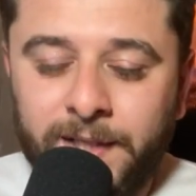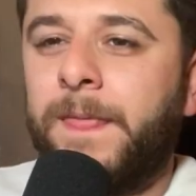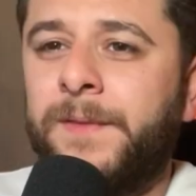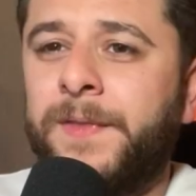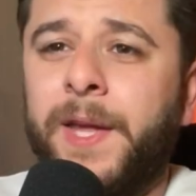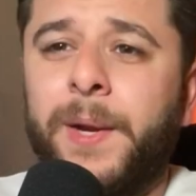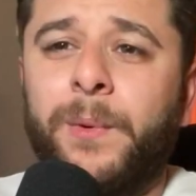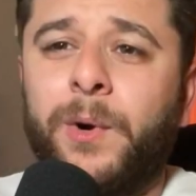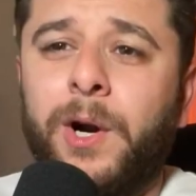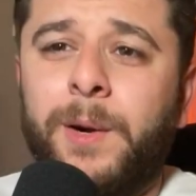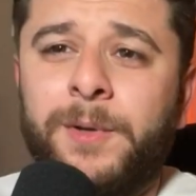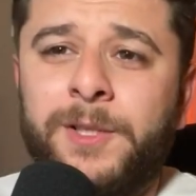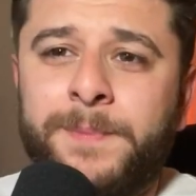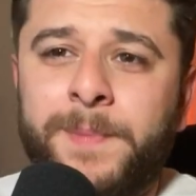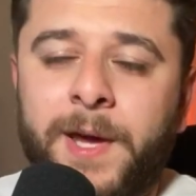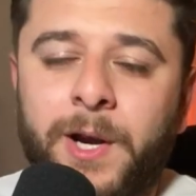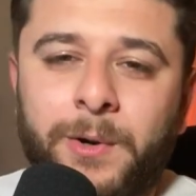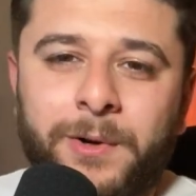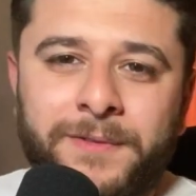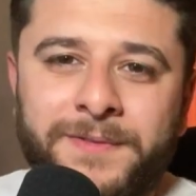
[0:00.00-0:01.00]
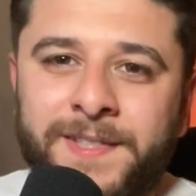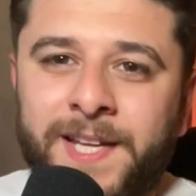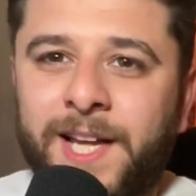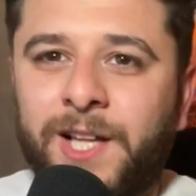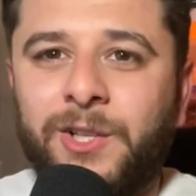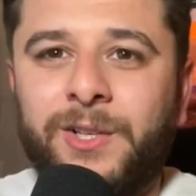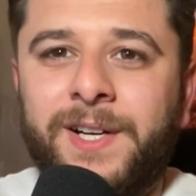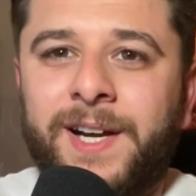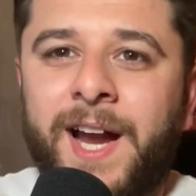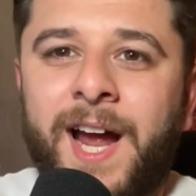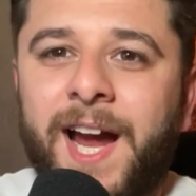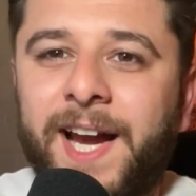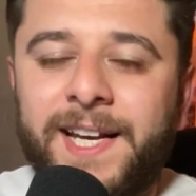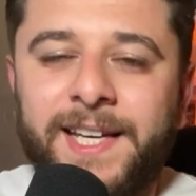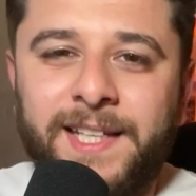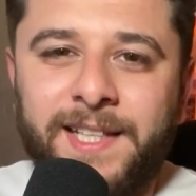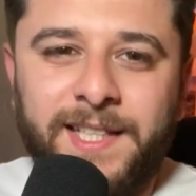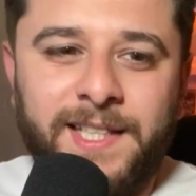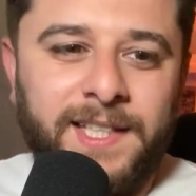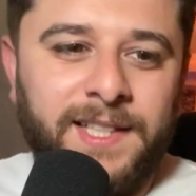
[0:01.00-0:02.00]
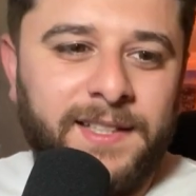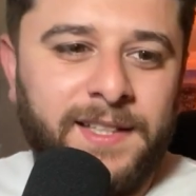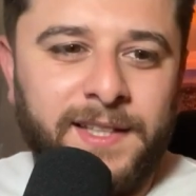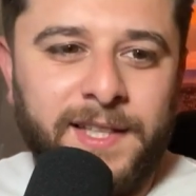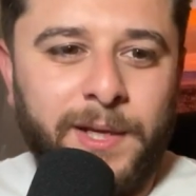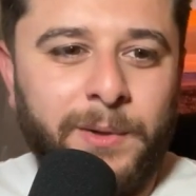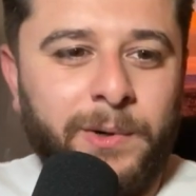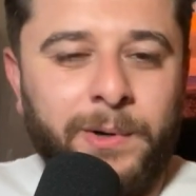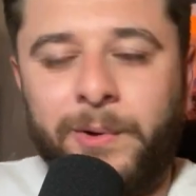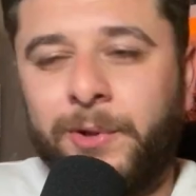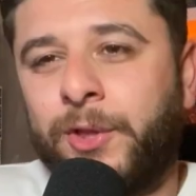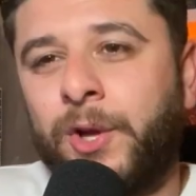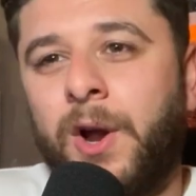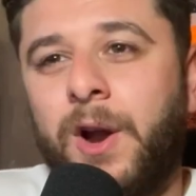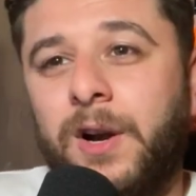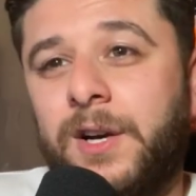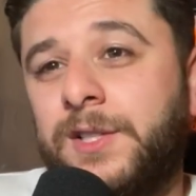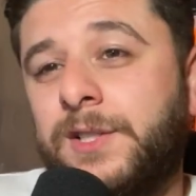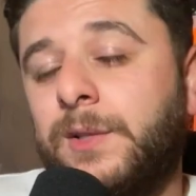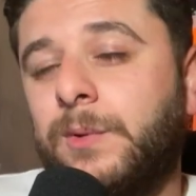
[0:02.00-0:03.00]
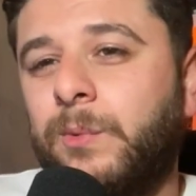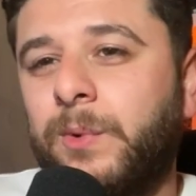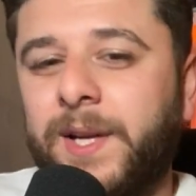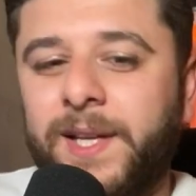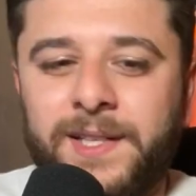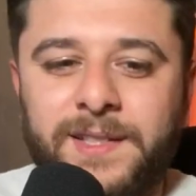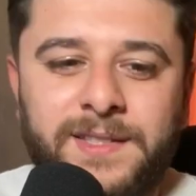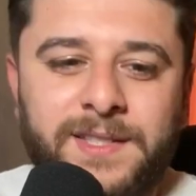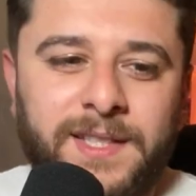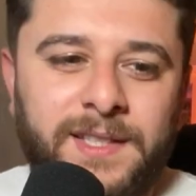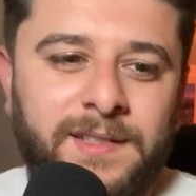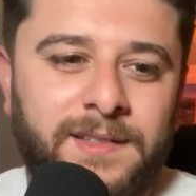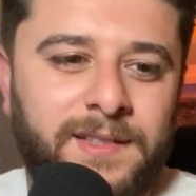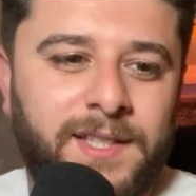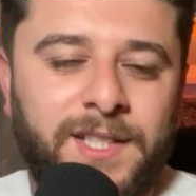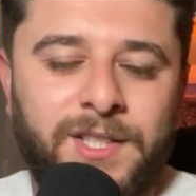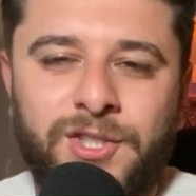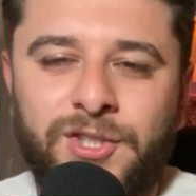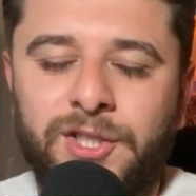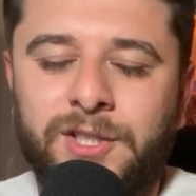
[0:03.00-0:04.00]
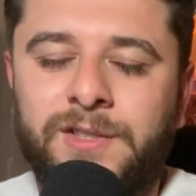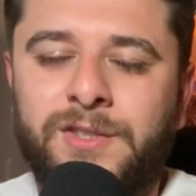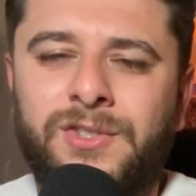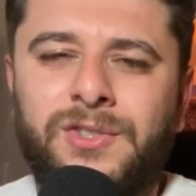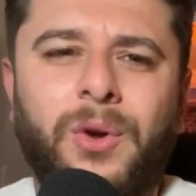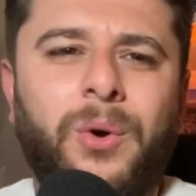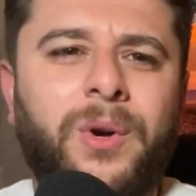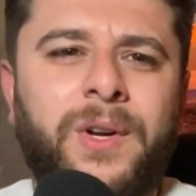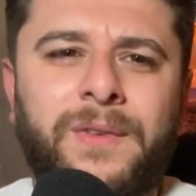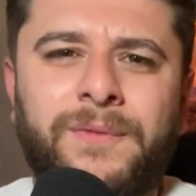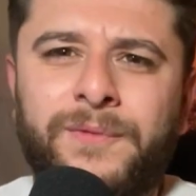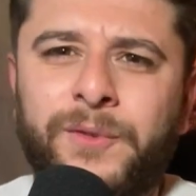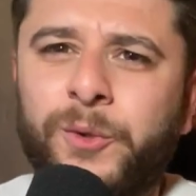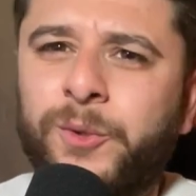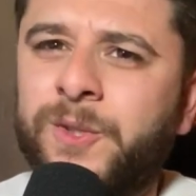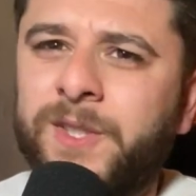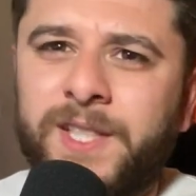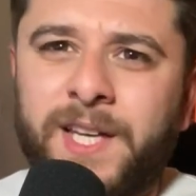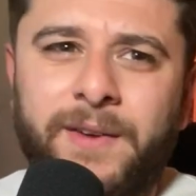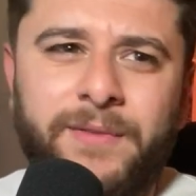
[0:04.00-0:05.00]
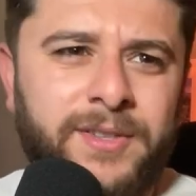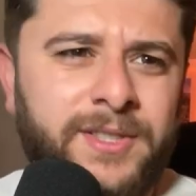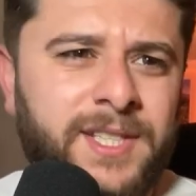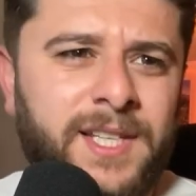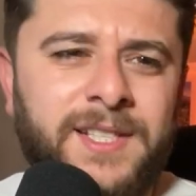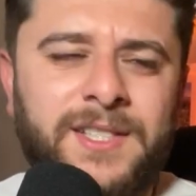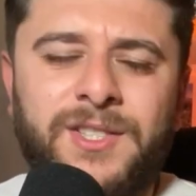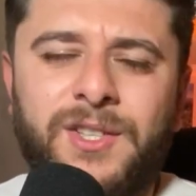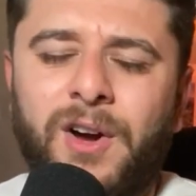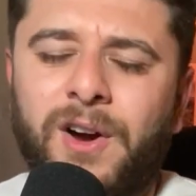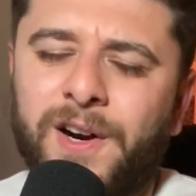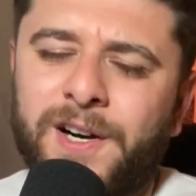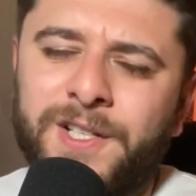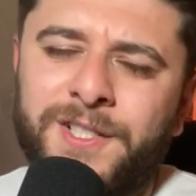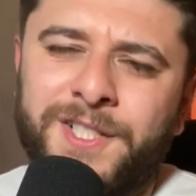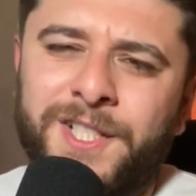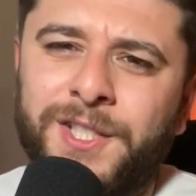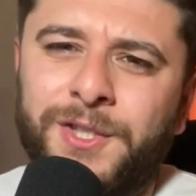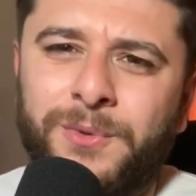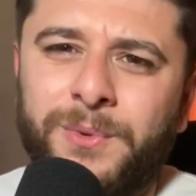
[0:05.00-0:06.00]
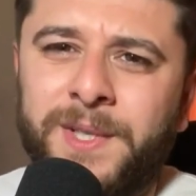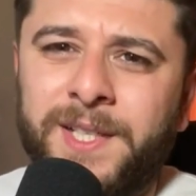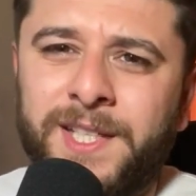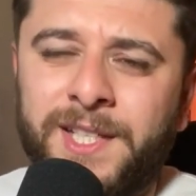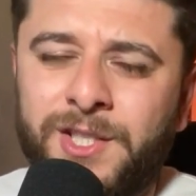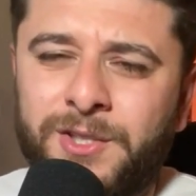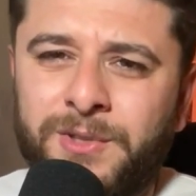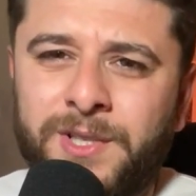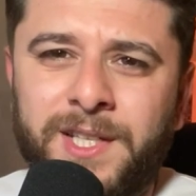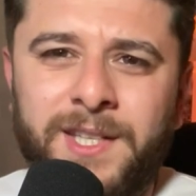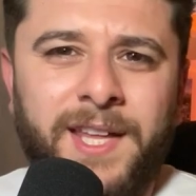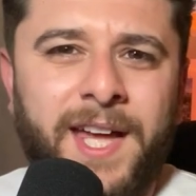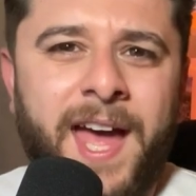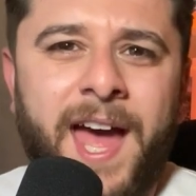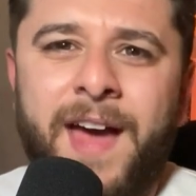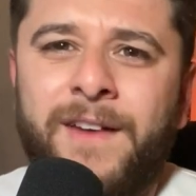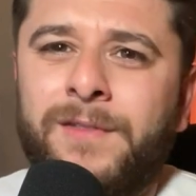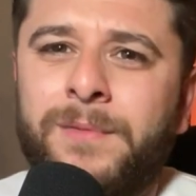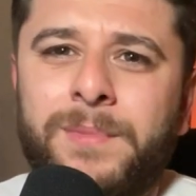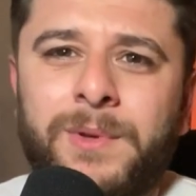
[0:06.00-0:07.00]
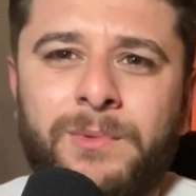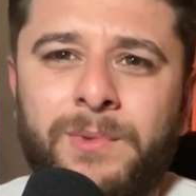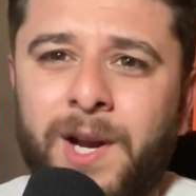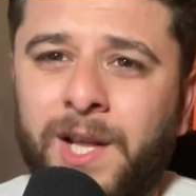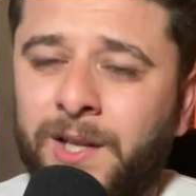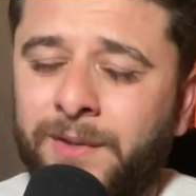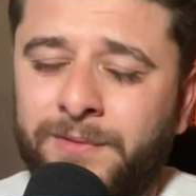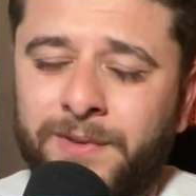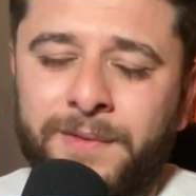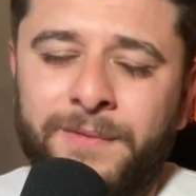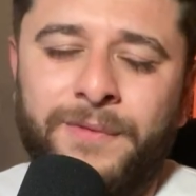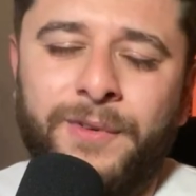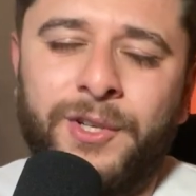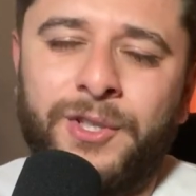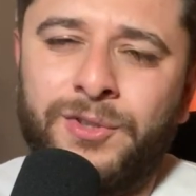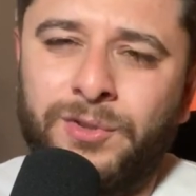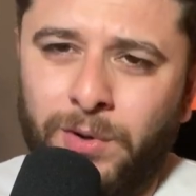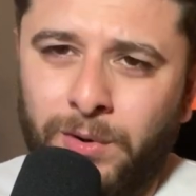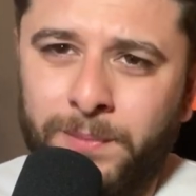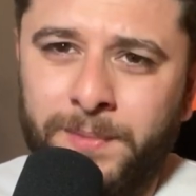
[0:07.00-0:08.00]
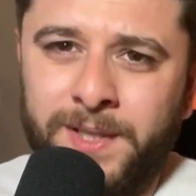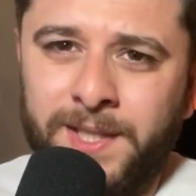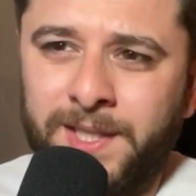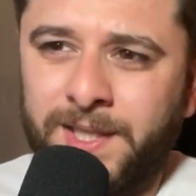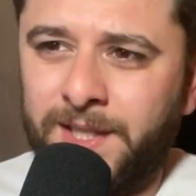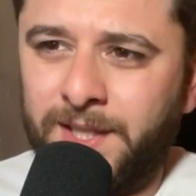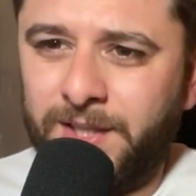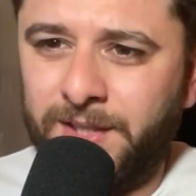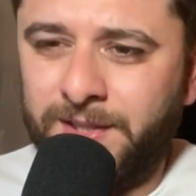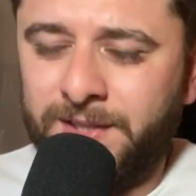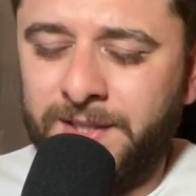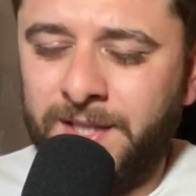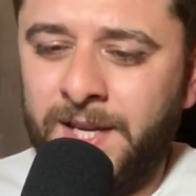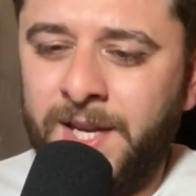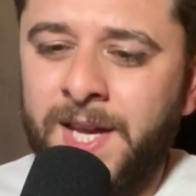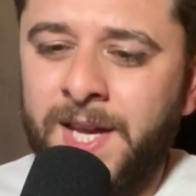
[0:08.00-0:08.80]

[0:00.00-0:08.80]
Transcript: They were almost better with Taylor Heinicke than they were with Carson Wentz, and it's just so confusing ever since the RG3 injury. They haven't been relevant for so many years.